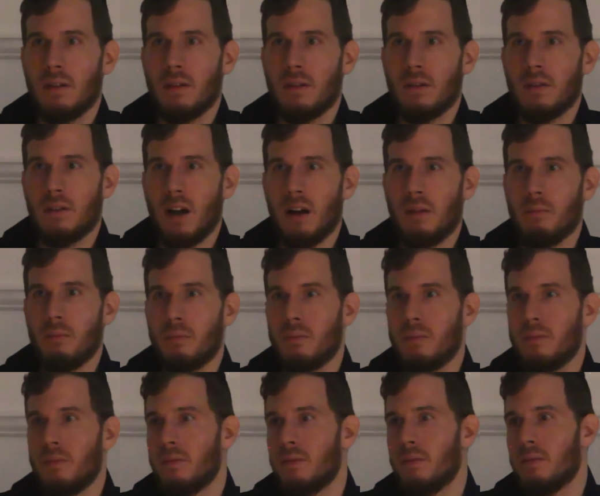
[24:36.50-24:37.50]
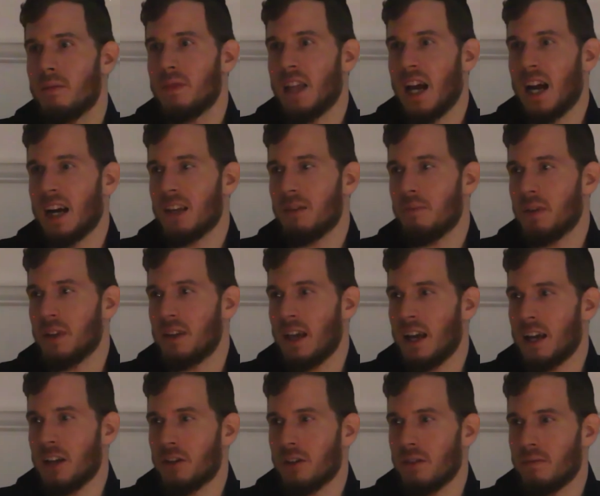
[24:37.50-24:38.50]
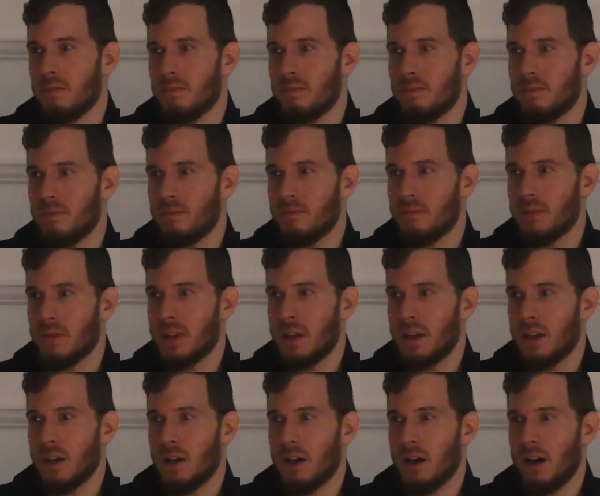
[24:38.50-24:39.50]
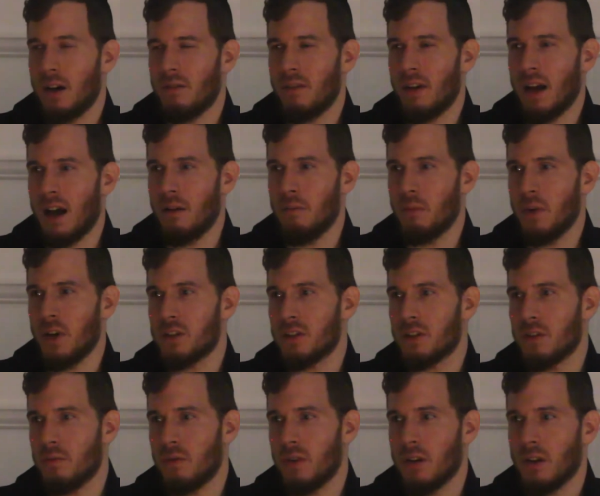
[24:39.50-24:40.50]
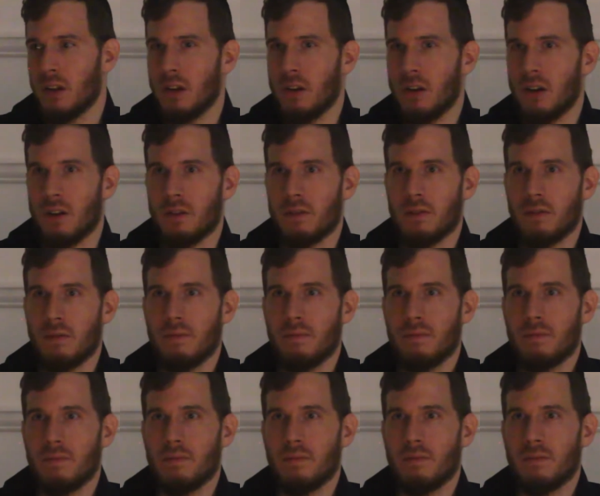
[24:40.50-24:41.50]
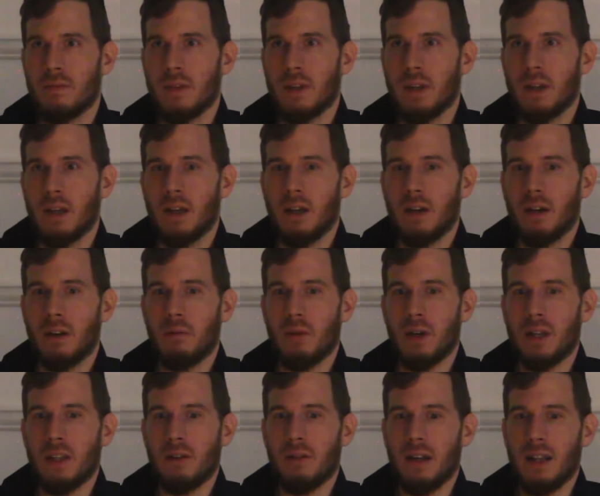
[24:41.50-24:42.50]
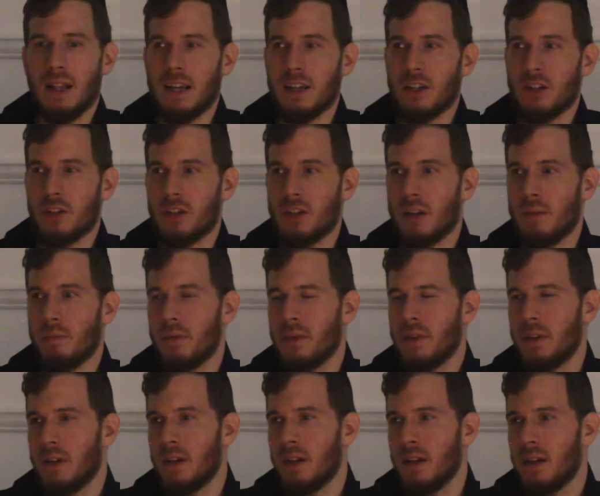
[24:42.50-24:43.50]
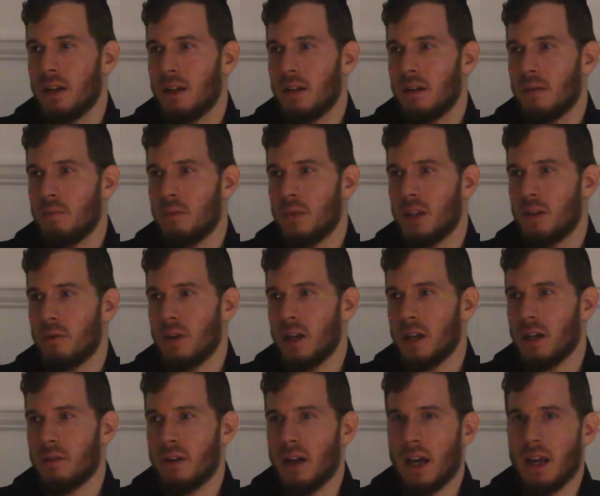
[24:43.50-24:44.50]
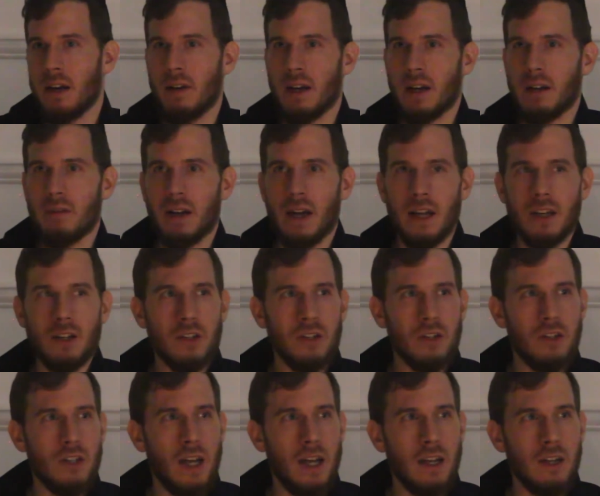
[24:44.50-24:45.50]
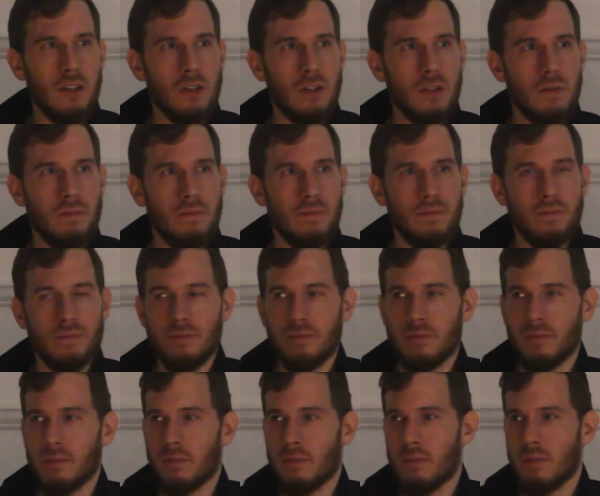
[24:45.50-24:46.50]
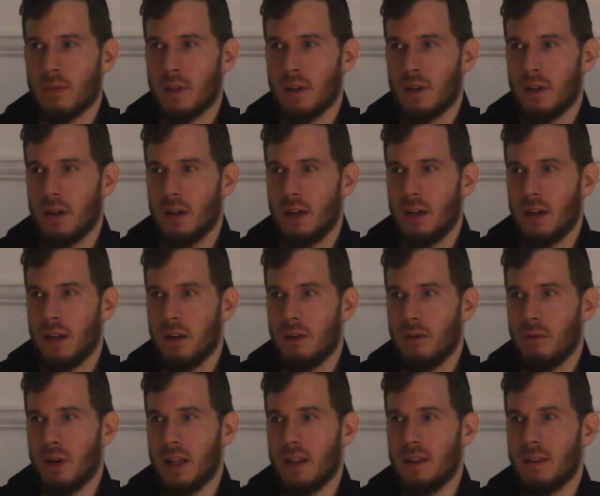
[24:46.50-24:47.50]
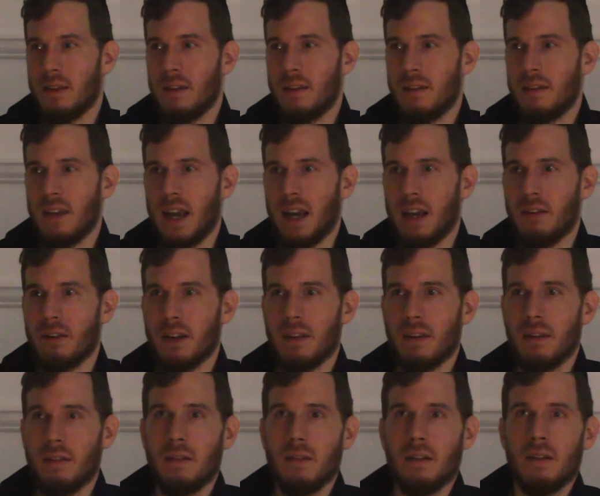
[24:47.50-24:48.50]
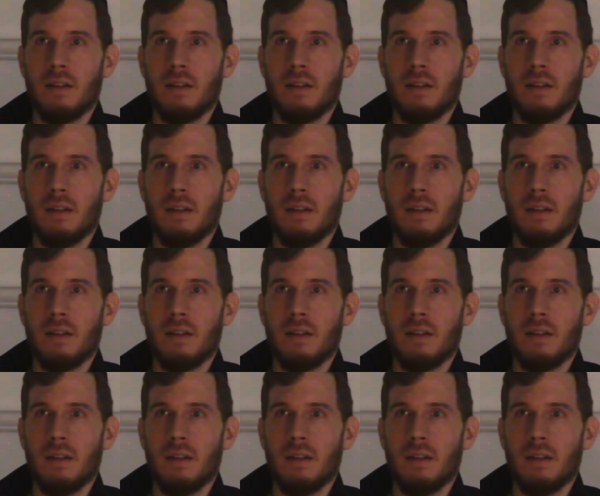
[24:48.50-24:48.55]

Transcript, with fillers: some documentation of how much the world lost when the relationship between creator and creation changed. When the sacred